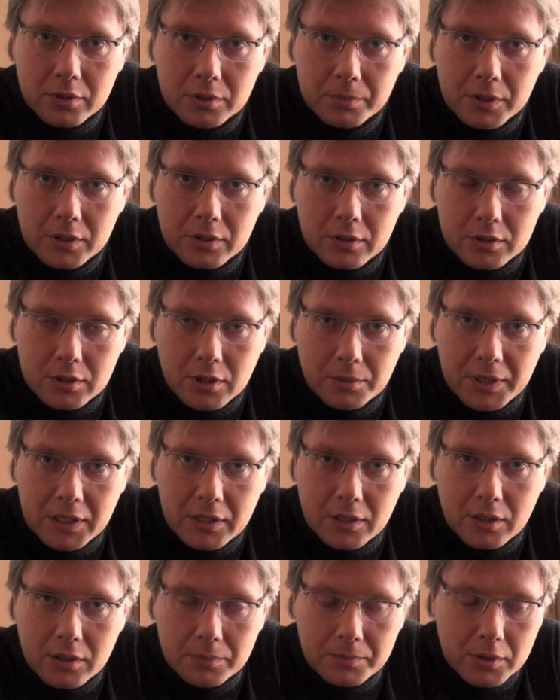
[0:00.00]
word because I
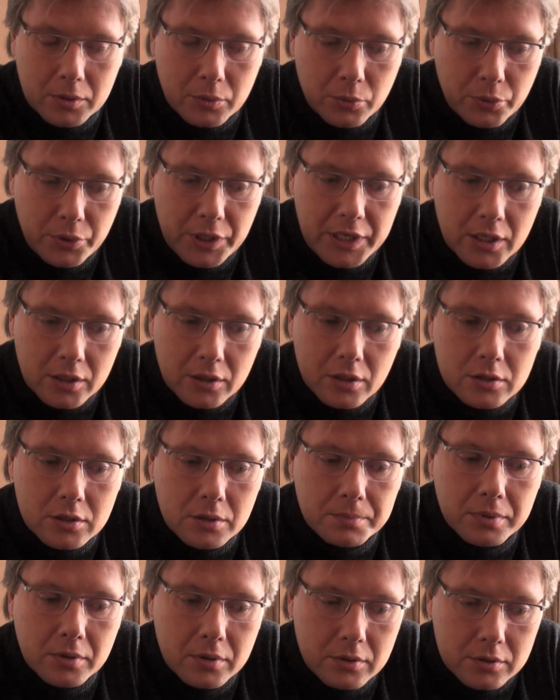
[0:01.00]
mean, I mean, we are not
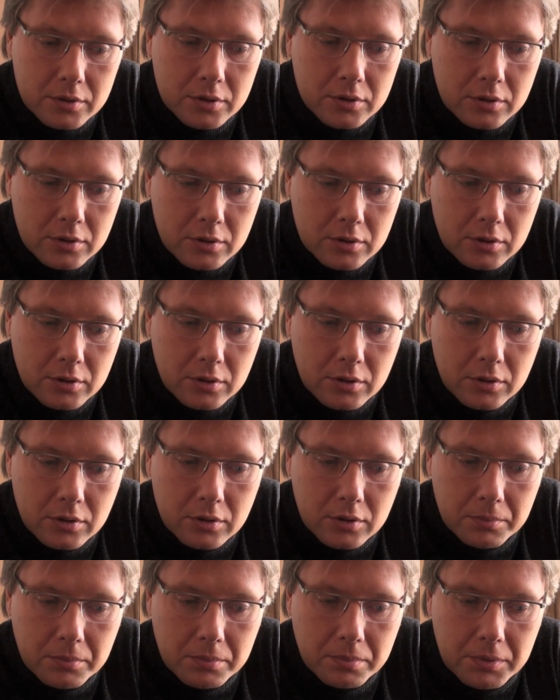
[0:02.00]
supposed
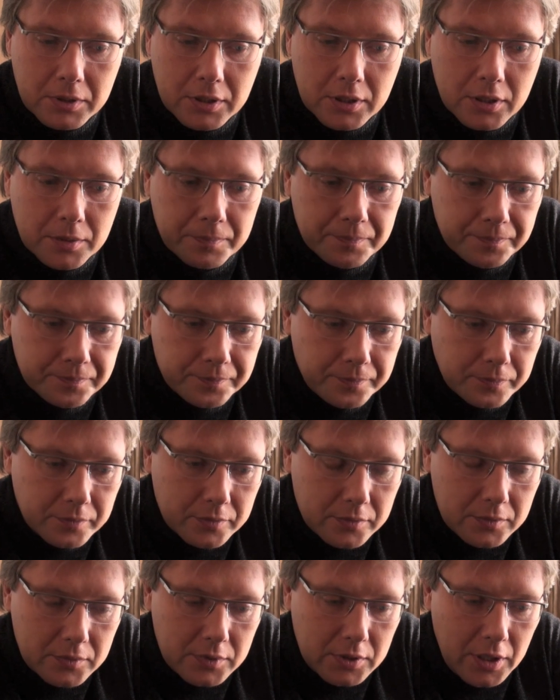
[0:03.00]
to be
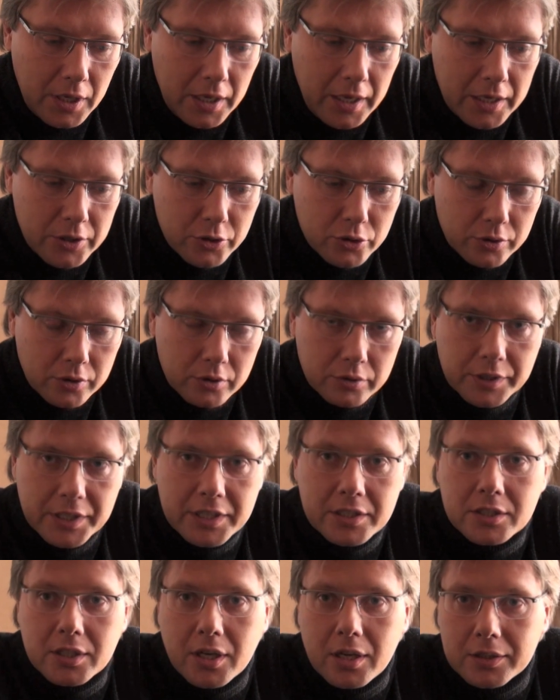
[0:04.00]
injured or
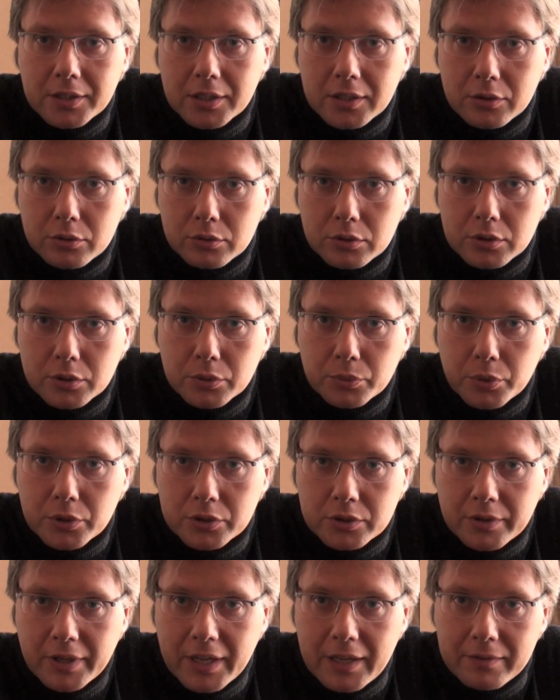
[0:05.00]
insulted or
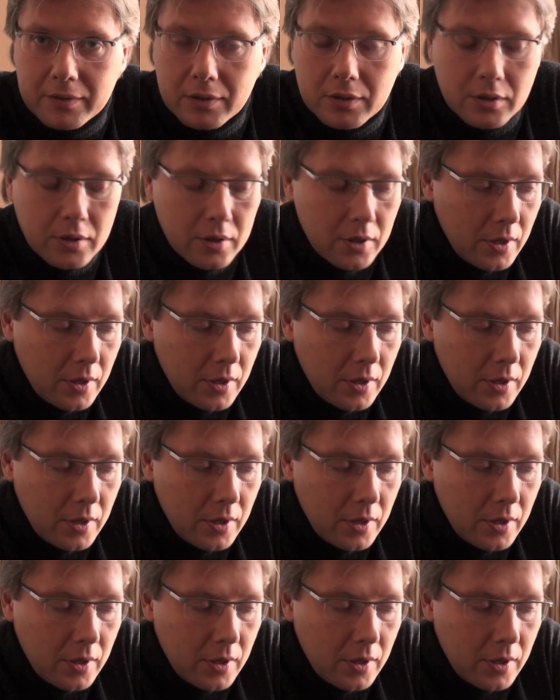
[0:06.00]
whatsoever.